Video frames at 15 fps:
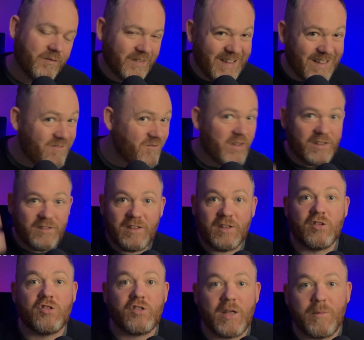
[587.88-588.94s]

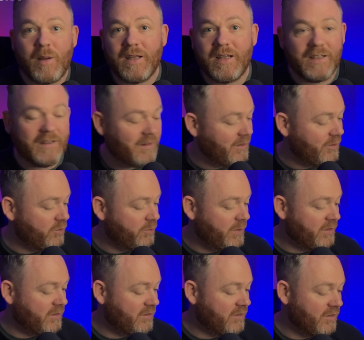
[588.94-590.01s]
invested straight back into those
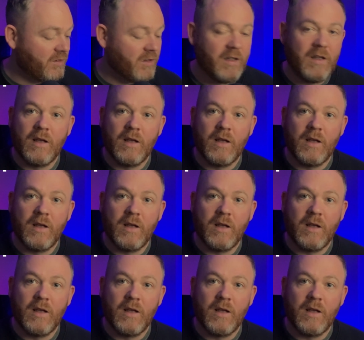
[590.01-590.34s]
businesses.